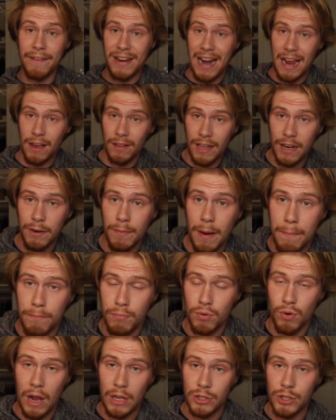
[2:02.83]
an outline of my
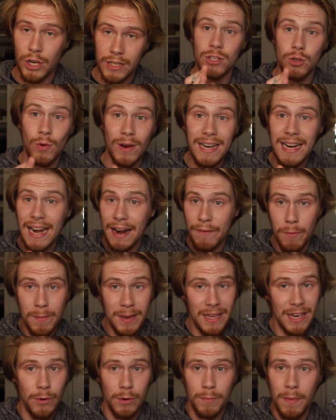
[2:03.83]
project. So I need to have a
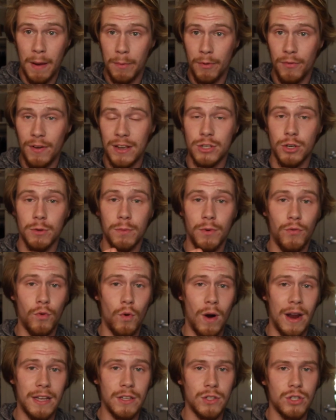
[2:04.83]
meeting with my professor before
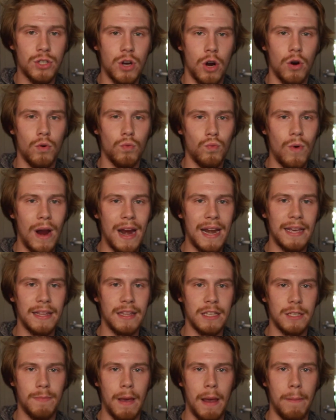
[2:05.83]
I can start writing
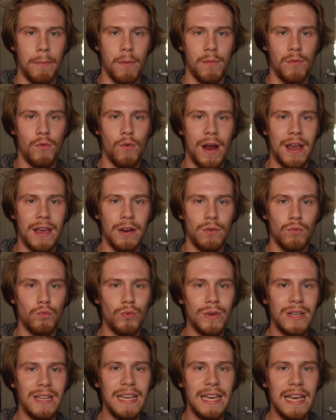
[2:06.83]
this paper, before I can
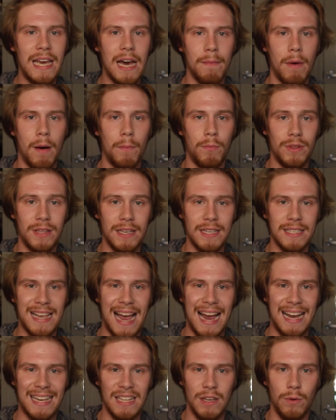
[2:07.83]
really come up with
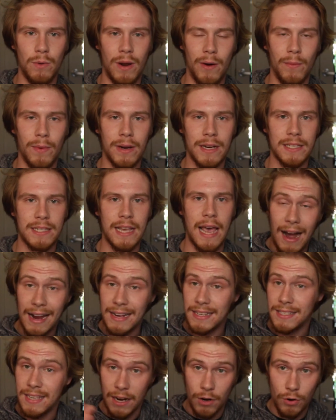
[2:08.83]
exactly what I want to say. I
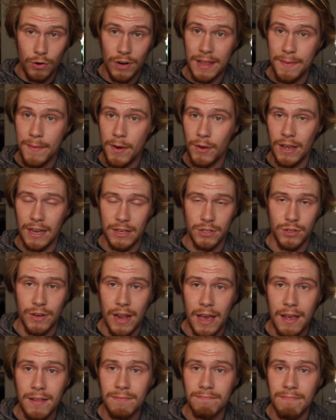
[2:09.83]
sent her an email
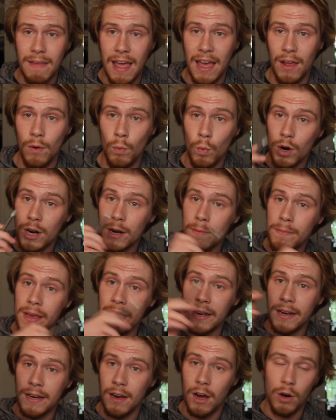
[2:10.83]
yesterday and we're going to
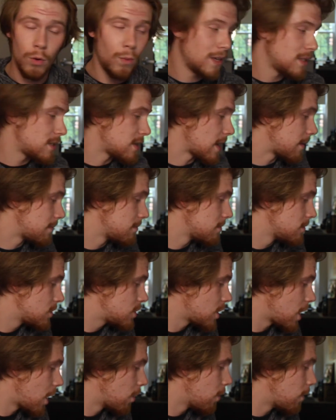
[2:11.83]
meet on Wednesday.
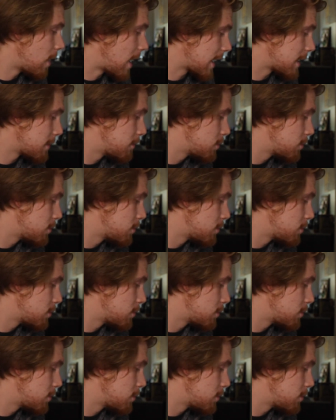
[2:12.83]
So I can